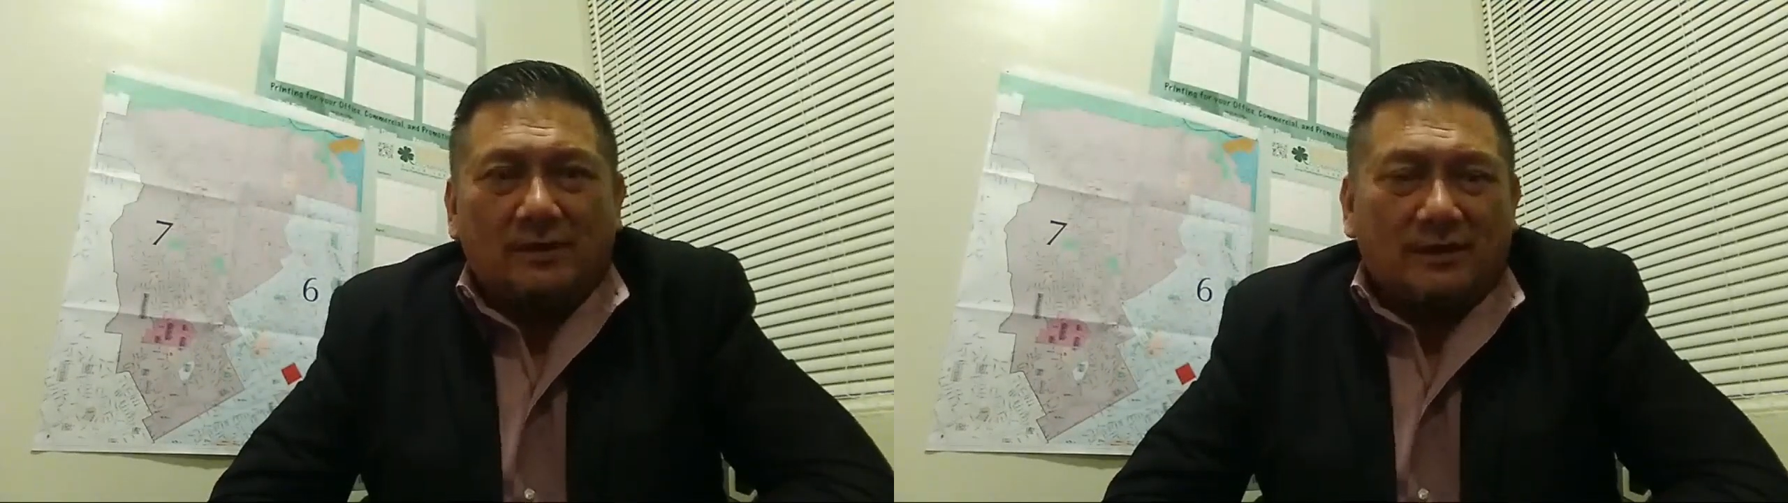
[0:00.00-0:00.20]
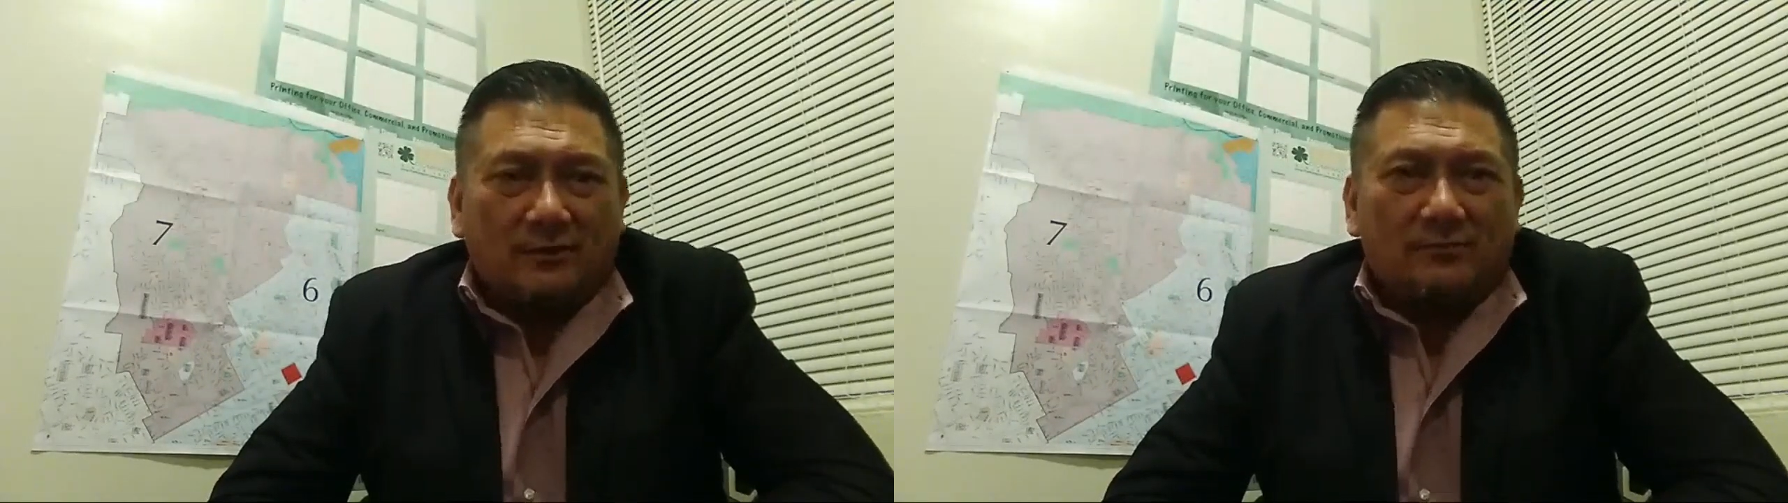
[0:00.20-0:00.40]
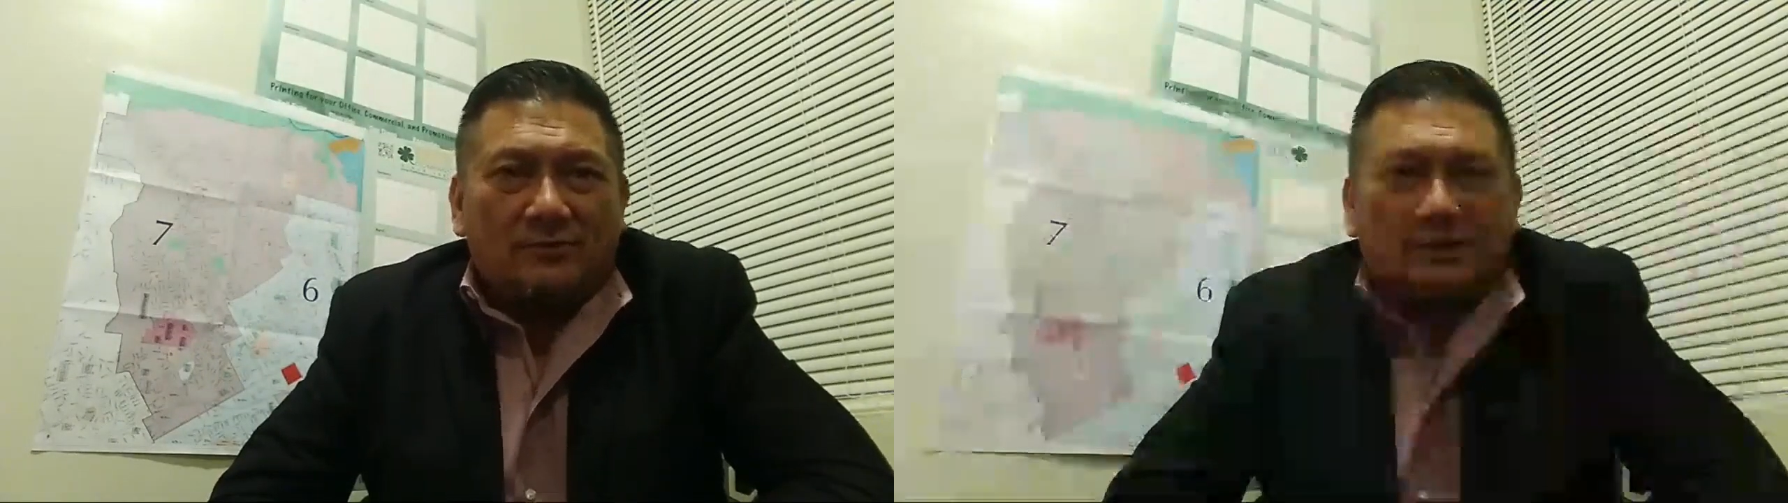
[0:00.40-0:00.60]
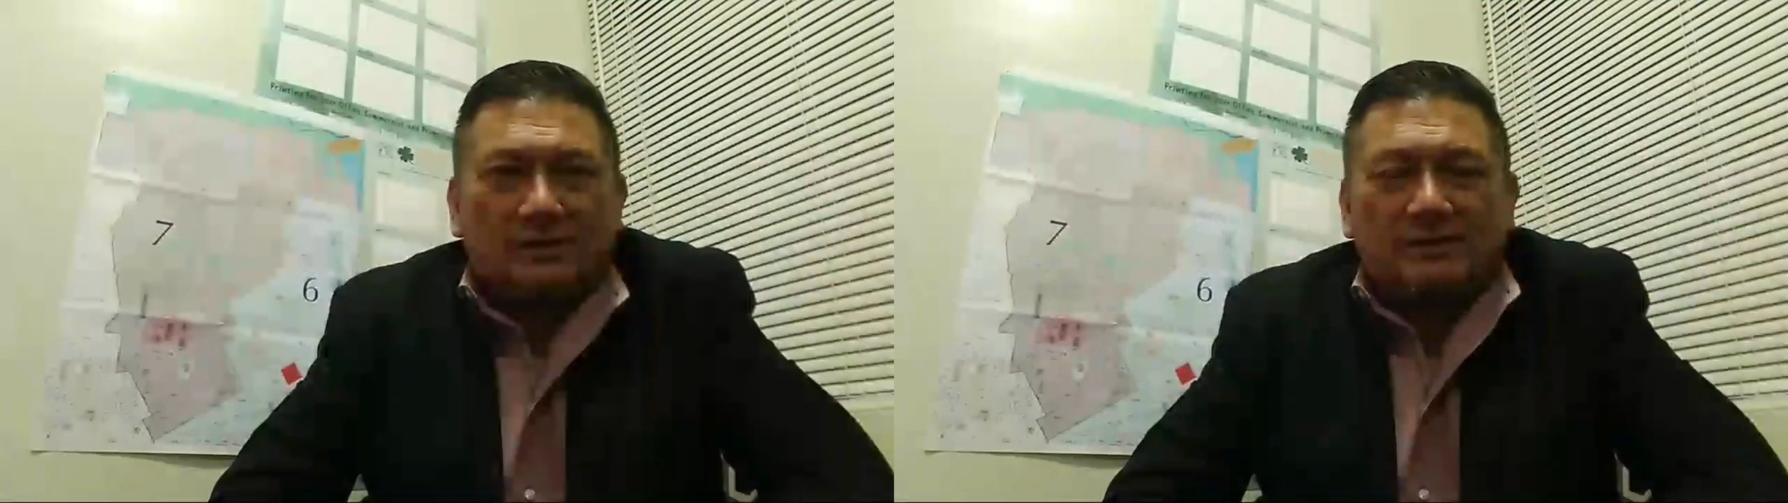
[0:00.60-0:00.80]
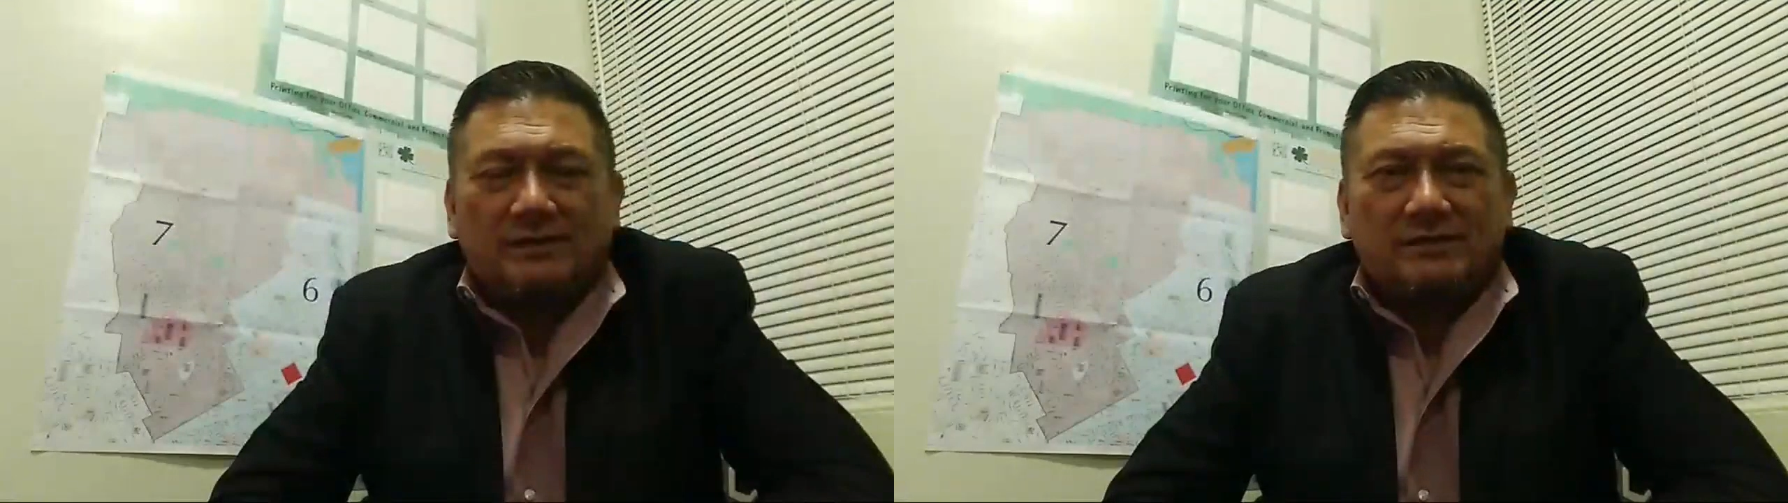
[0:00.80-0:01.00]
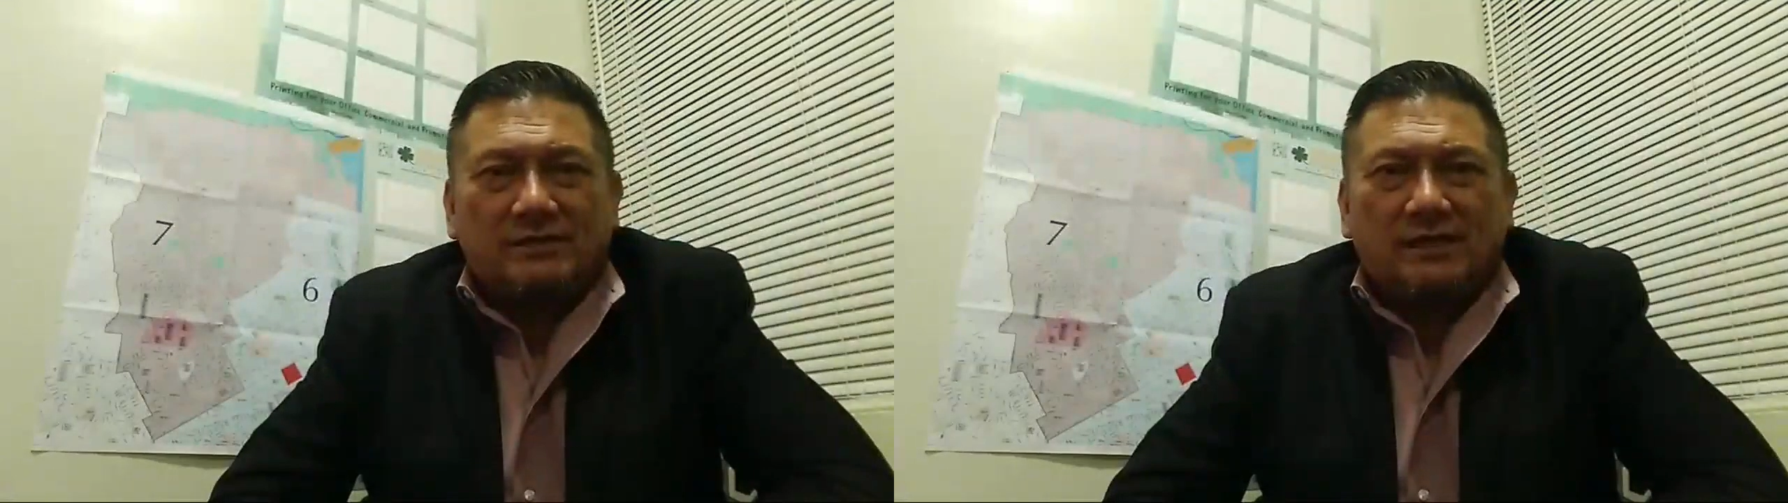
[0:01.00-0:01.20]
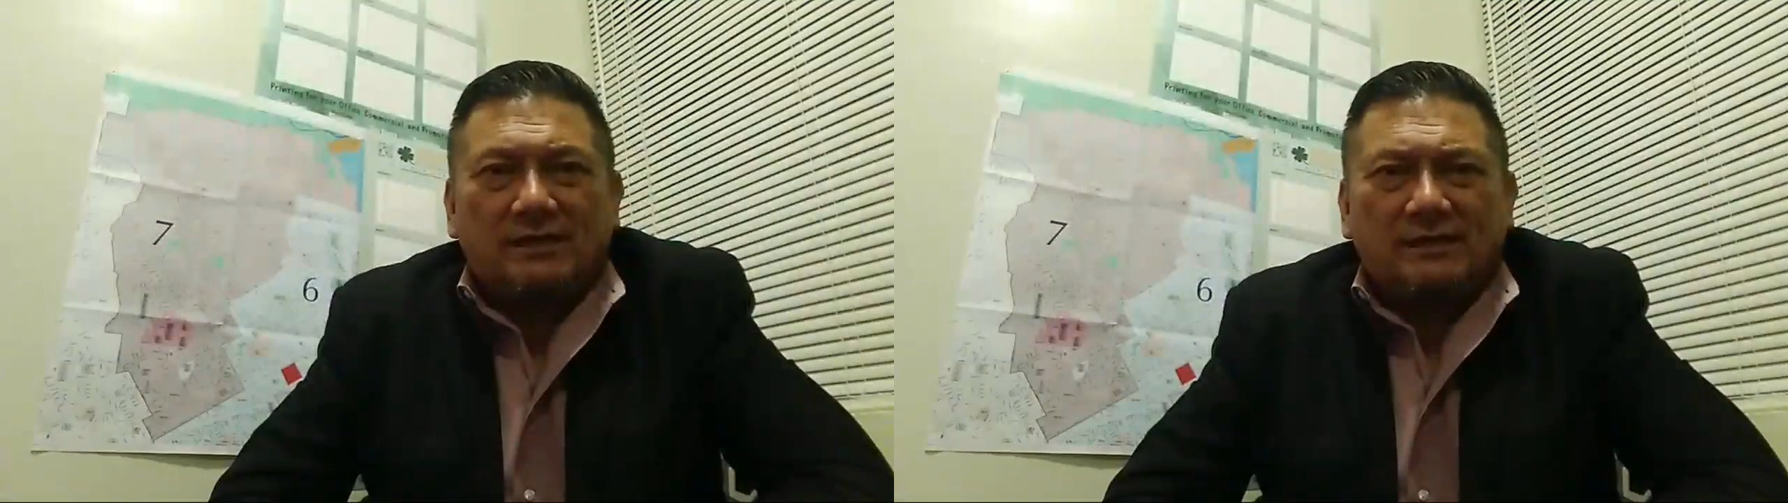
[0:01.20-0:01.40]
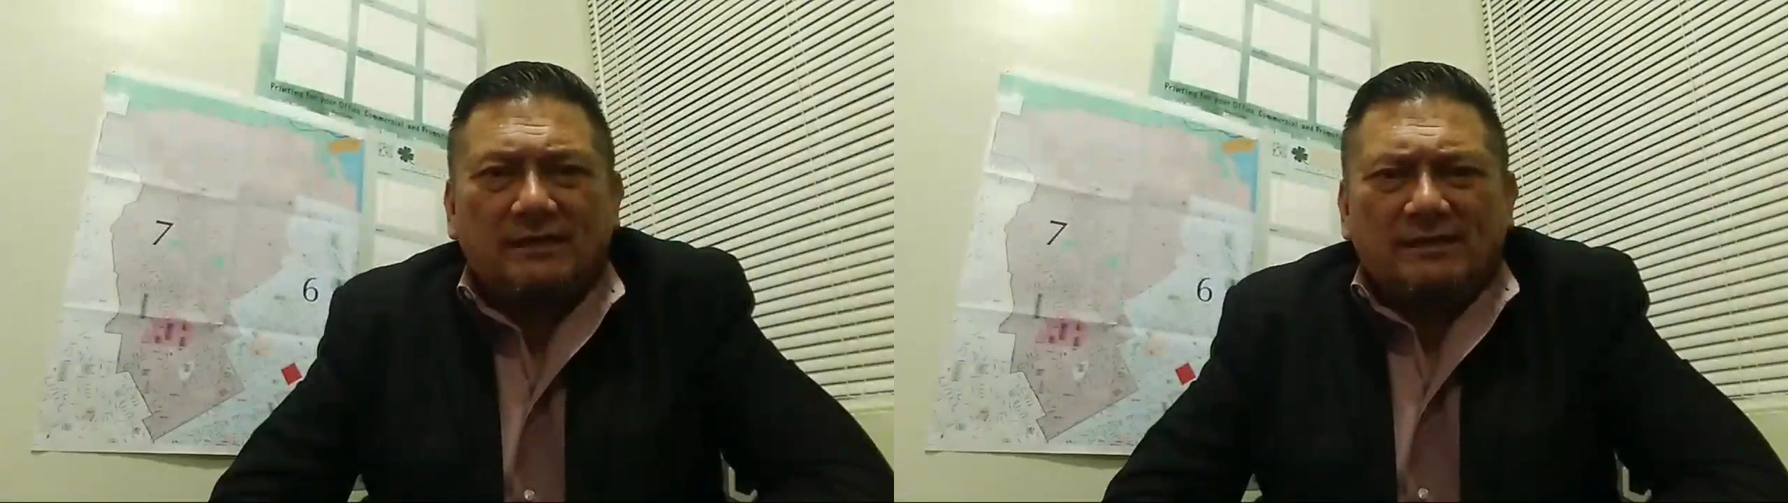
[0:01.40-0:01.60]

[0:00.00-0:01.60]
I helped her get Section 8.